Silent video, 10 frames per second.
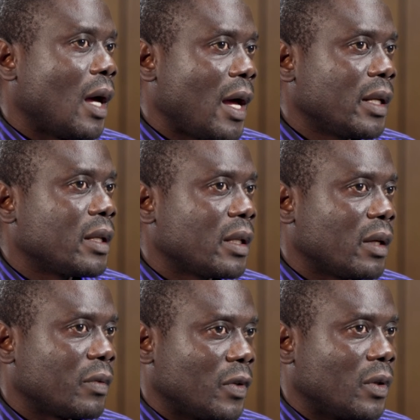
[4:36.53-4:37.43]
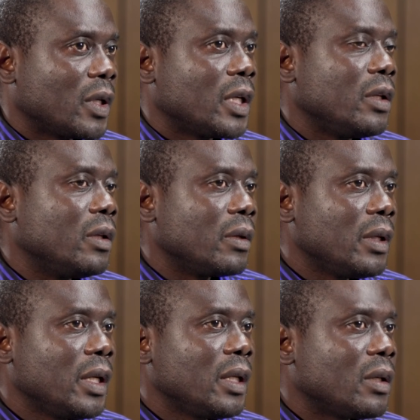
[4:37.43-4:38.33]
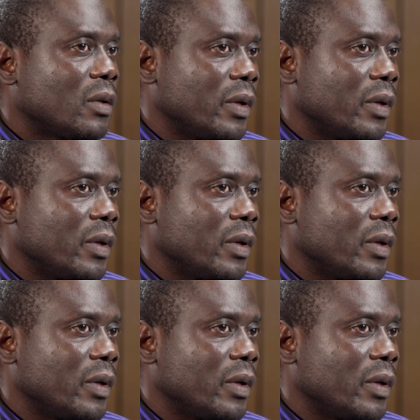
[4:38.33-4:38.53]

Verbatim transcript: And therefore, you need